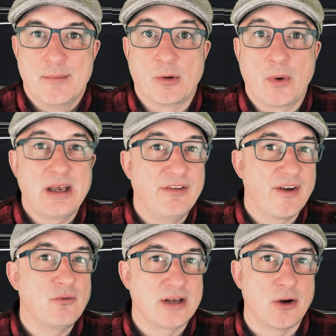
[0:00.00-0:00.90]
but when he
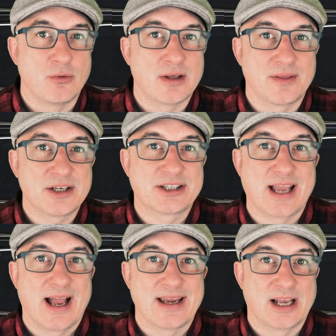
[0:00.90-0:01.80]
found out that this
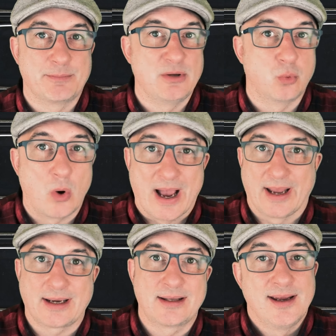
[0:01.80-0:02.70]
guy had been
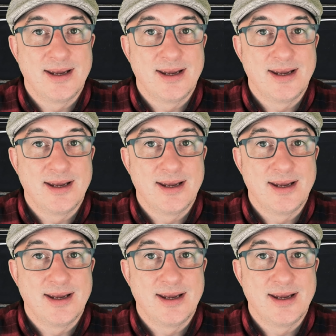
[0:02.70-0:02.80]
whacked,